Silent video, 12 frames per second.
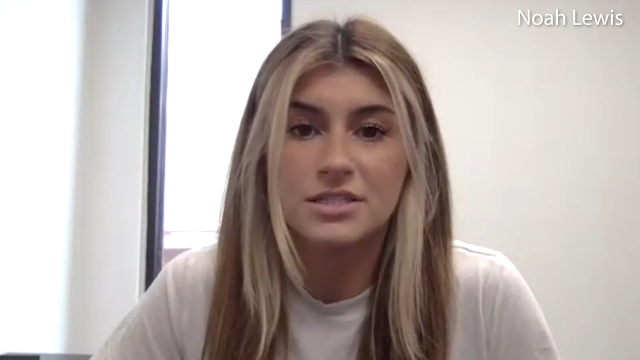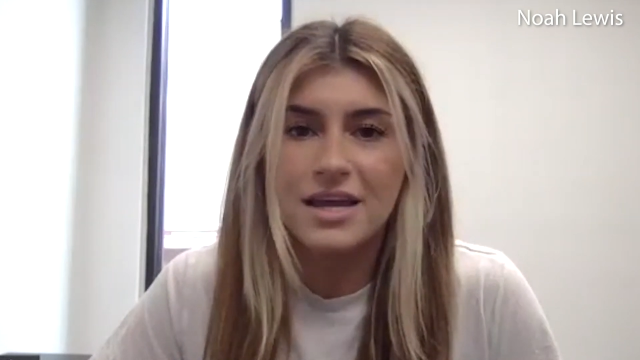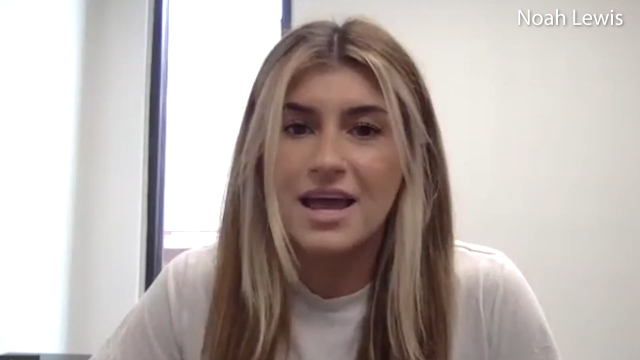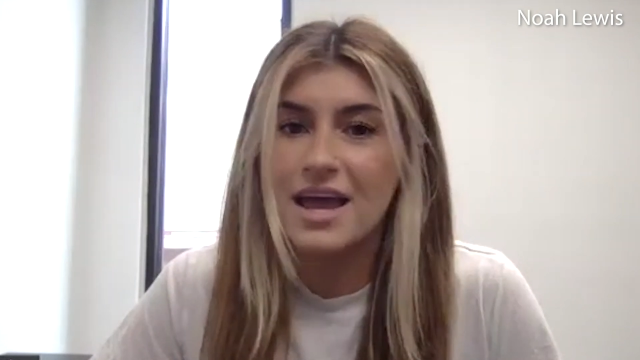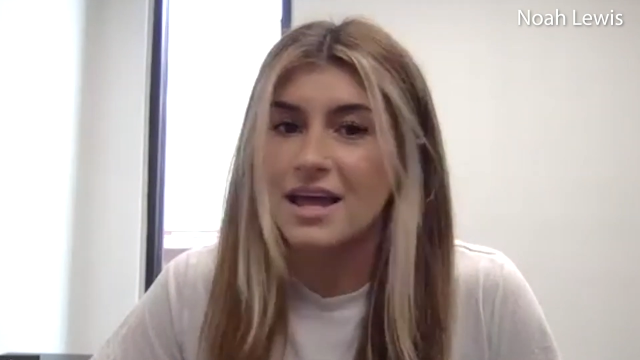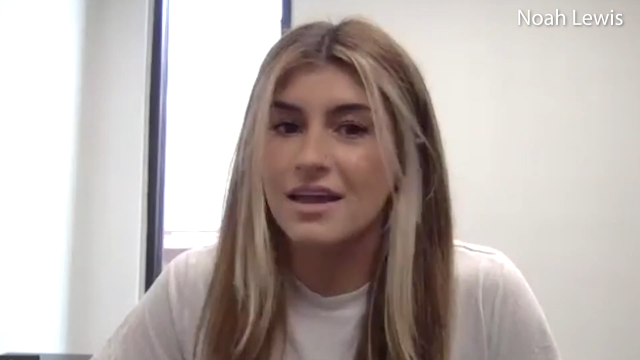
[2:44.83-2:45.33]

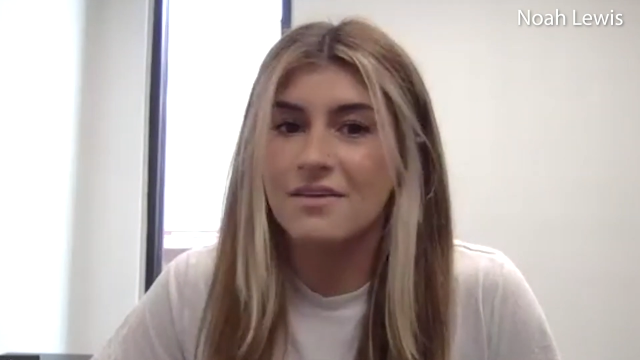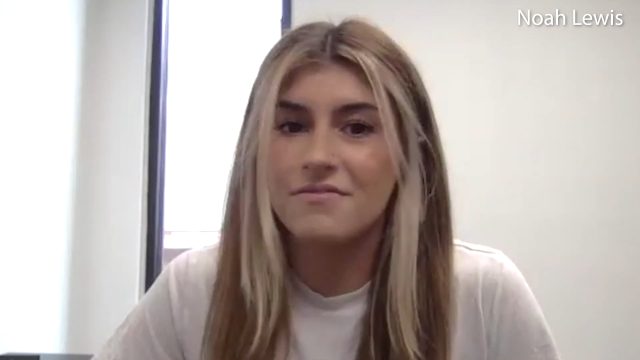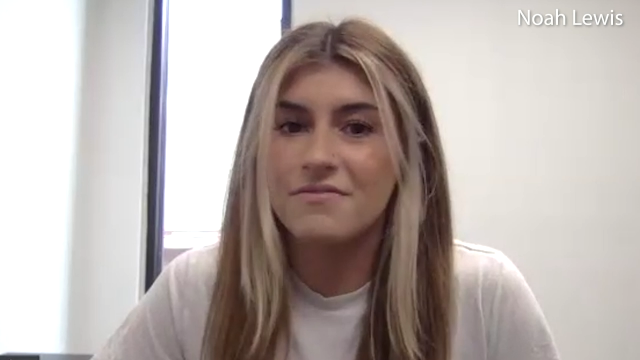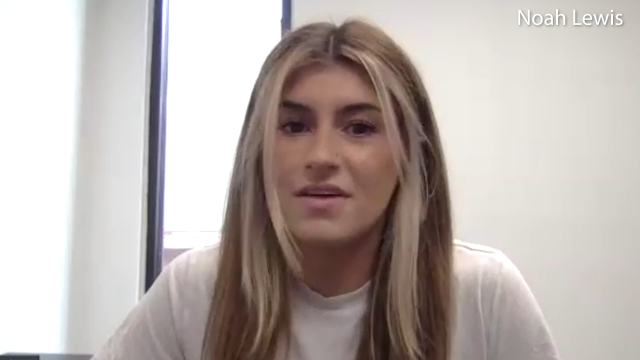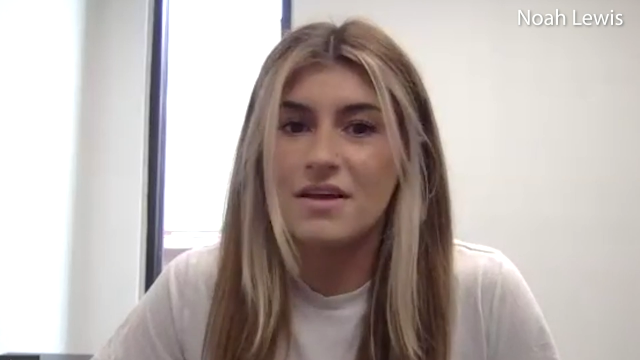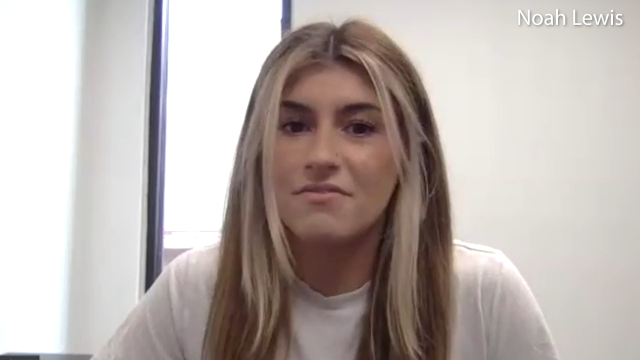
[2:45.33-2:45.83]
Hey,
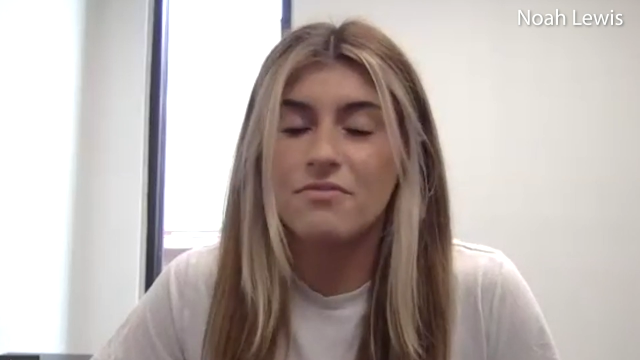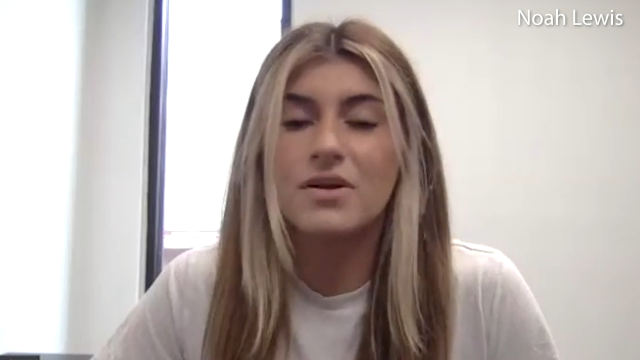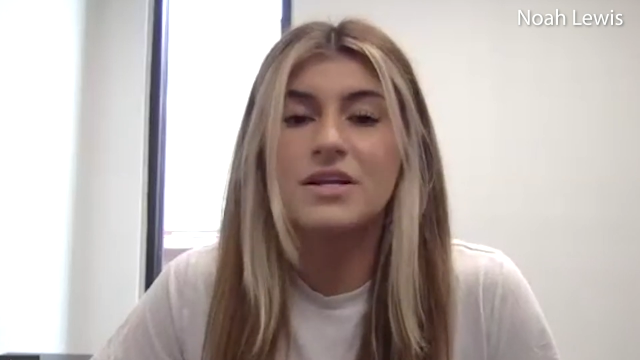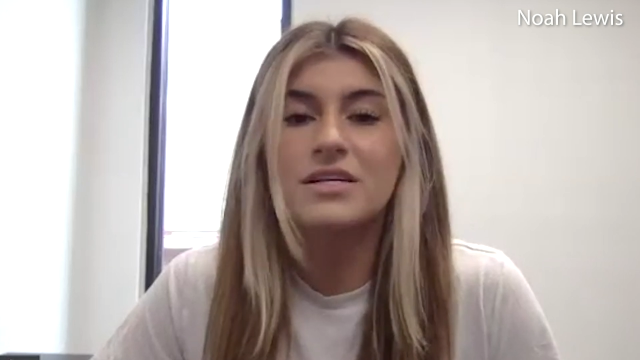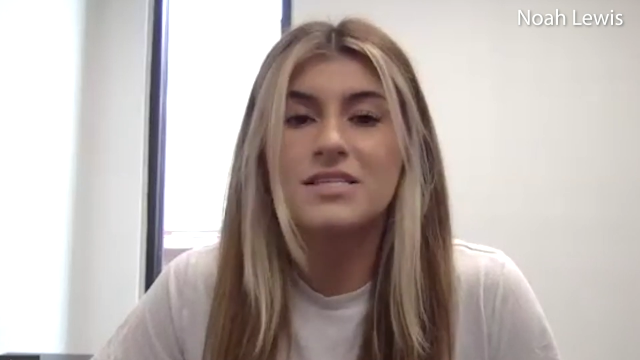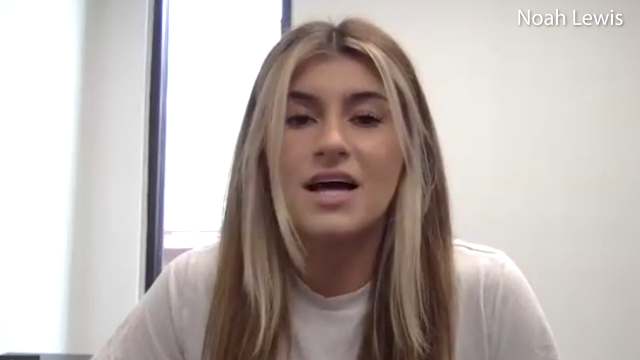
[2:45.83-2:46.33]
if we
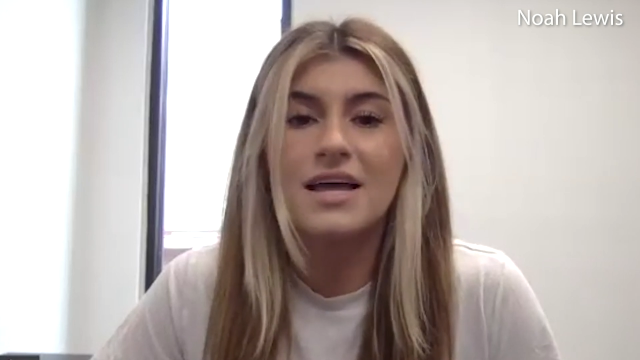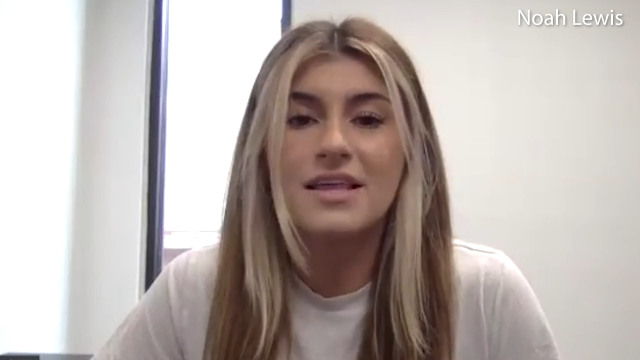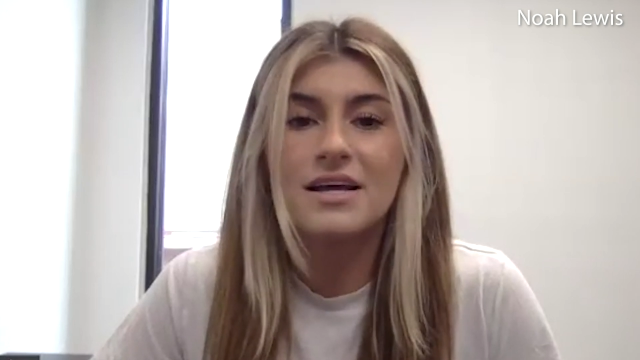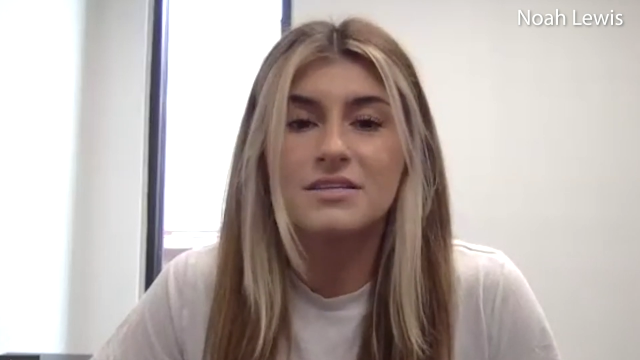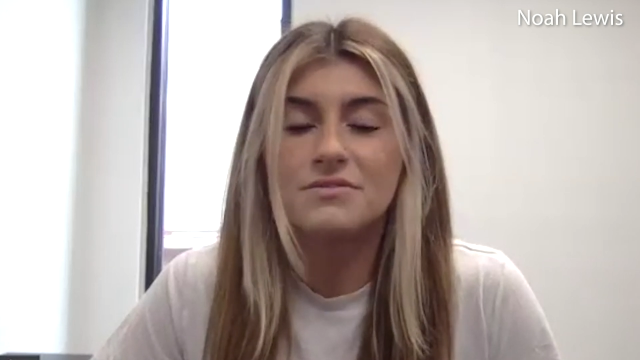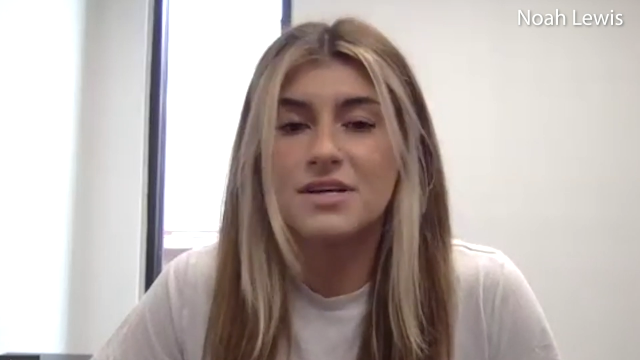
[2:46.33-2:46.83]
decide
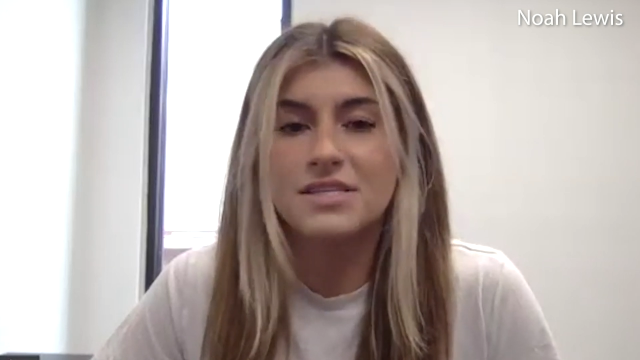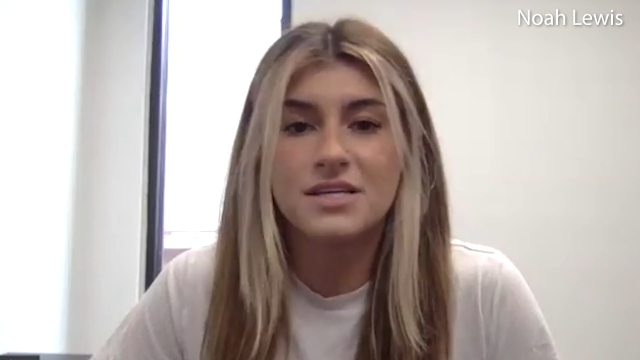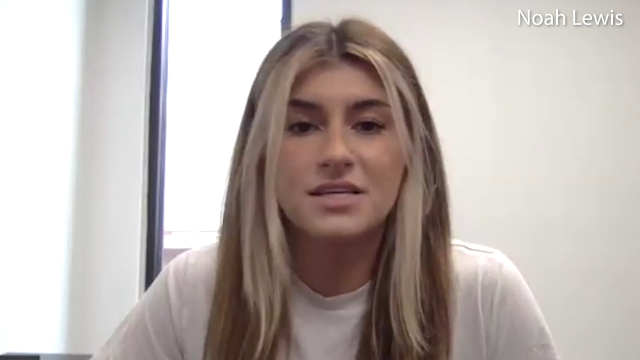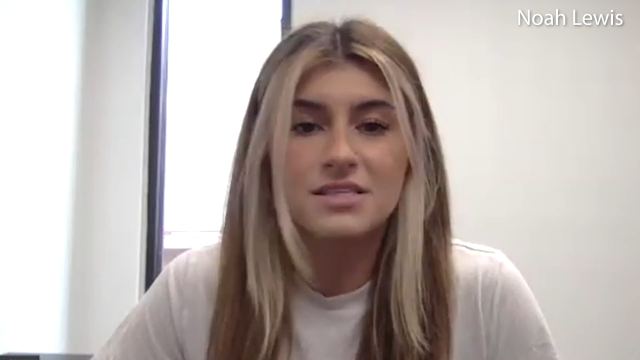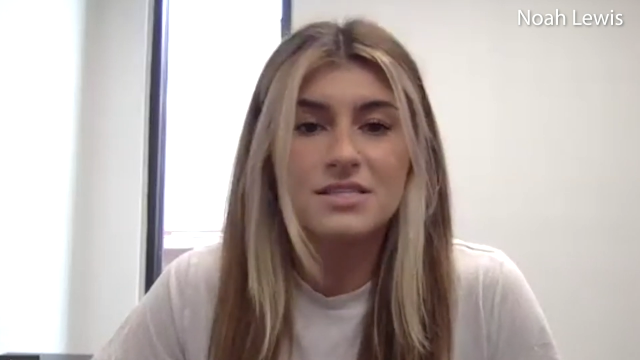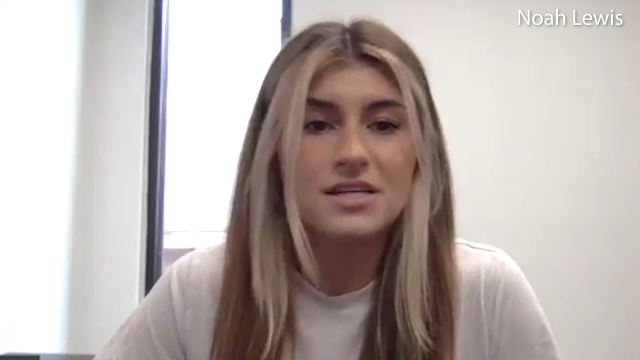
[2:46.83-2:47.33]
that it's a racing
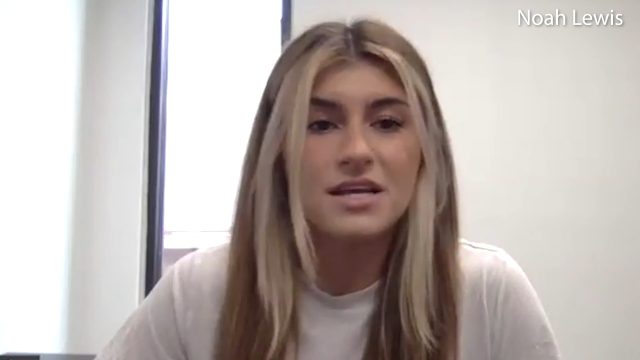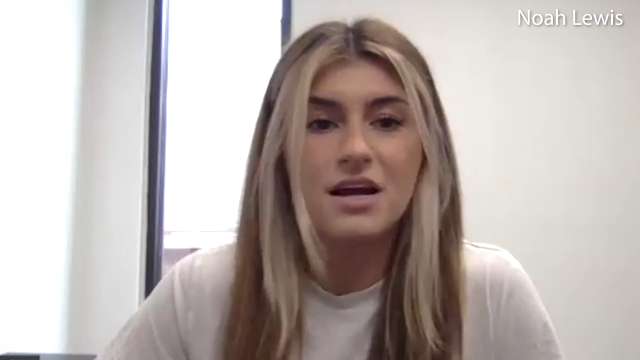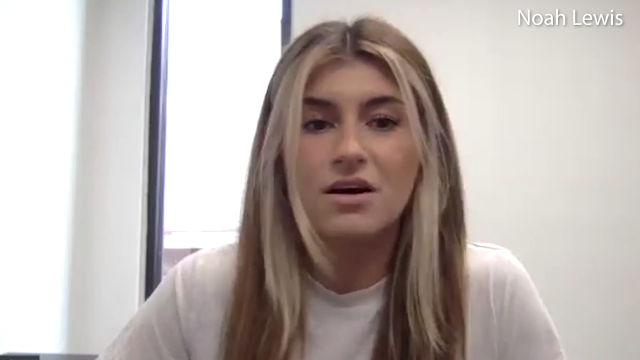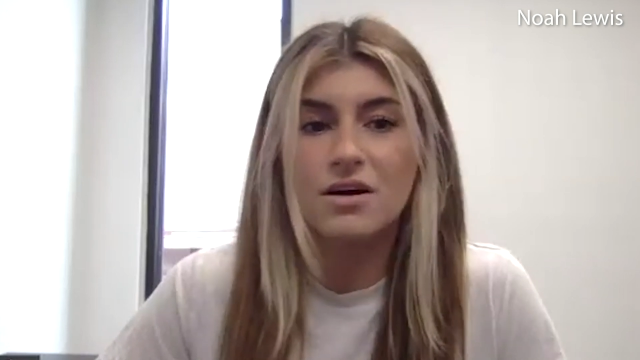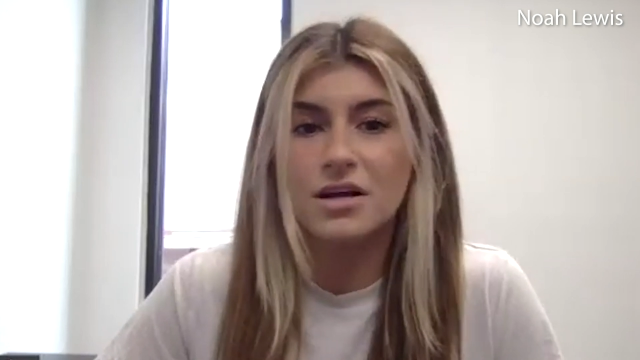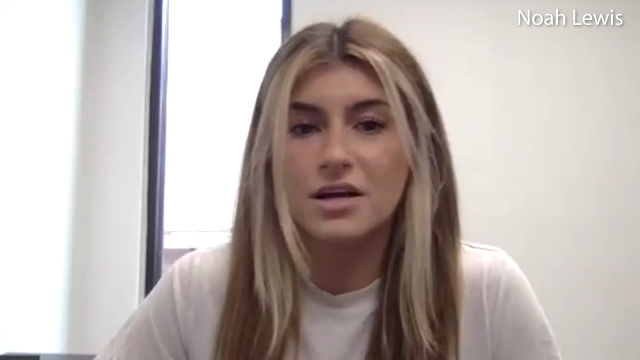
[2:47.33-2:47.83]
incident,
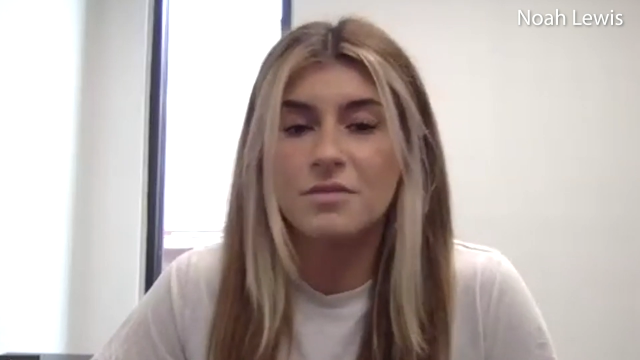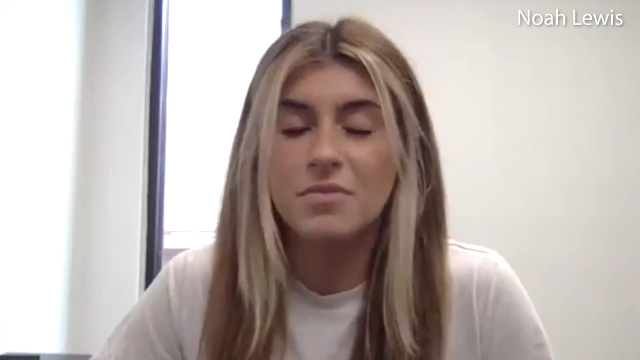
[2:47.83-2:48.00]
all good.